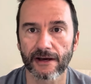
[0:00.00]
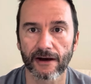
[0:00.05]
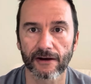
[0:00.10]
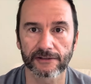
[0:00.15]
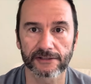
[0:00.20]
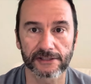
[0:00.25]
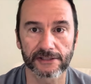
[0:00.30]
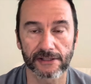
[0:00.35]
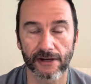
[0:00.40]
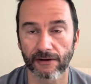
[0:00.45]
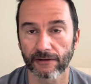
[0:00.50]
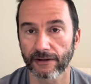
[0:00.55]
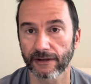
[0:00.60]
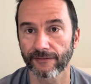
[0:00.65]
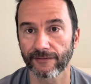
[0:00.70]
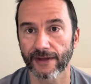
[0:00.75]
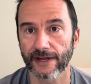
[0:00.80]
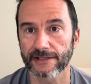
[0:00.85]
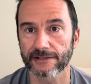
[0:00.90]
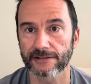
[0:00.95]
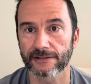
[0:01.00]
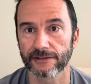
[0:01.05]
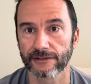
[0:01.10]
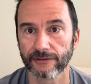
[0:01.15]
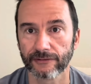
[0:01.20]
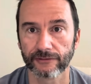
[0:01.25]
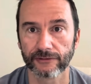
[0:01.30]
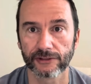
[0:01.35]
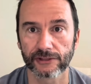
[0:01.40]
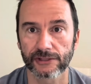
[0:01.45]
I'll give that to
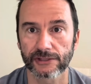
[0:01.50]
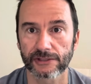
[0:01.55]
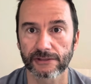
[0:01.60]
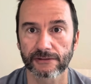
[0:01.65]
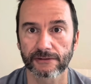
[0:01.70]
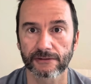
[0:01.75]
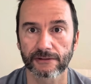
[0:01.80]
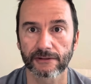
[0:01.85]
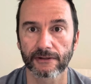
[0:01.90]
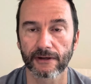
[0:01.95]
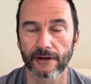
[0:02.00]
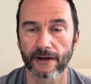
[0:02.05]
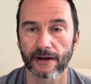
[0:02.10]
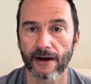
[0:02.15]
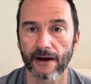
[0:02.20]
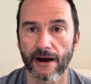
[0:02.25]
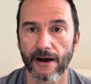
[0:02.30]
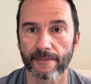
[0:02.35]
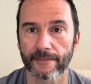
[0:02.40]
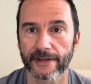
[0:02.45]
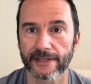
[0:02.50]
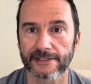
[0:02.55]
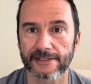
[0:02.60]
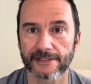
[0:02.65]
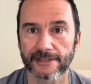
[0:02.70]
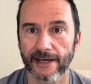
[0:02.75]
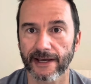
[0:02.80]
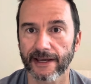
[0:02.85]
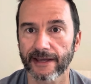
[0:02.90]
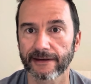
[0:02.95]
you. Just comment
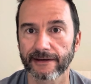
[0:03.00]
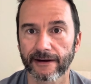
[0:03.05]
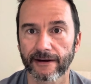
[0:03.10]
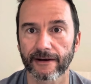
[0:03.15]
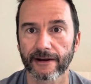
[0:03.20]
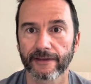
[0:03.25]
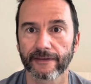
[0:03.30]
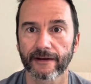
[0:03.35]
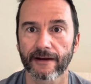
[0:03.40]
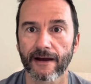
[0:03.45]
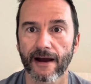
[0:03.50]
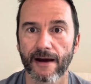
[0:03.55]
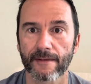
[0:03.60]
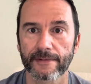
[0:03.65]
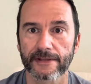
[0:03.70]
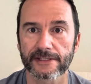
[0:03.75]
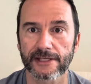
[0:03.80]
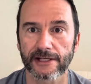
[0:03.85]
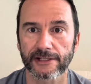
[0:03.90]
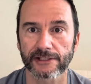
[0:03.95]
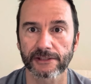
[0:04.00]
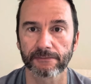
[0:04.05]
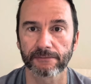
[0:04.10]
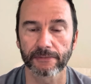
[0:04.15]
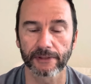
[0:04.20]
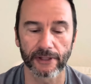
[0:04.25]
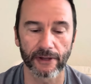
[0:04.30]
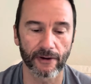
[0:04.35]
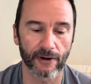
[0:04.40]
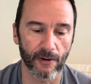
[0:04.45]
secondary in the comment section
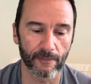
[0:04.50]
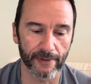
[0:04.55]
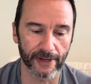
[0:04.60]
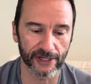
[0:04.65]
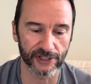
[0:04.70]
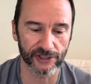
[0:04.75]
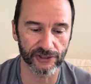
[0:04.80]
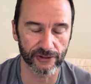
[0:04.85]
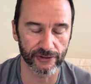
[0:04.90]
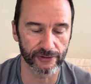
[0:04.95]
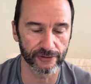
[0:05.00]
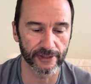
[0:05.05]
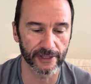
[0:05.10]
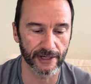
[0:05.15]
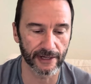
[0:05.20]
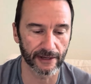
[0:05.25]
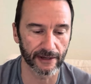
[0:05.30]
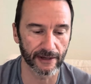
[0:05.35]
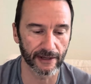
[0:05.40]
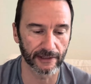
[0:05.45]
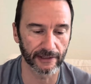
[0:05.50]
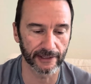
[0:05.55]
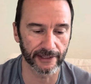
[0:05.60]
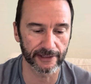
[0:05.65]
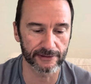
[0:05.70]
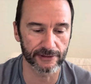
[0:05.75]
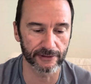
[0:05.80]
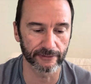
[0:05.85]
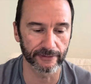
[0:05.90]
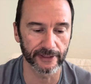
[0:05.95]
below and I'll make sure you get a
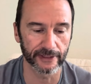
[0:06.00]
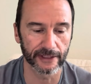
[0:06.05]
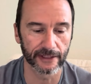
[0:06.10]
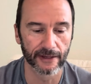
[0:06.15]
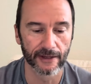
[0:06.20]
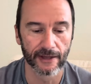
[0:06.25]
link to it.